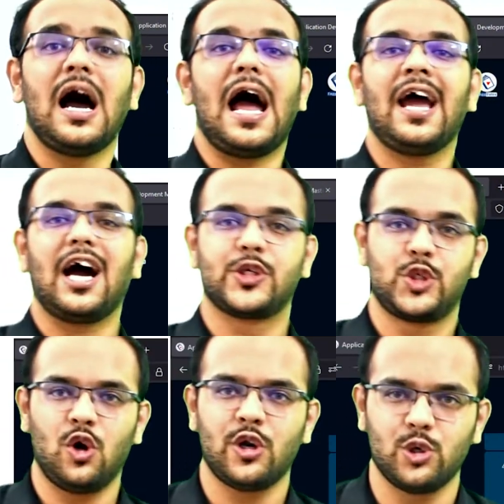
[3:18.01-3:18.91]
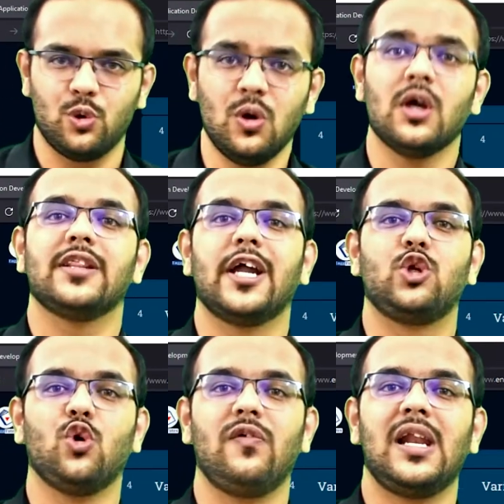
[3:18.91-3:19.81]
I assure you
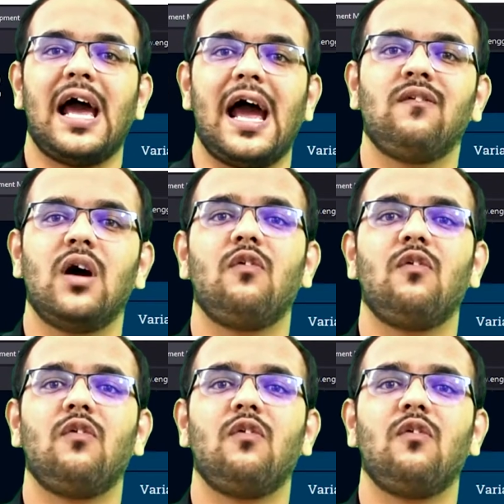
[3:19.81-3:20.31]
that you will have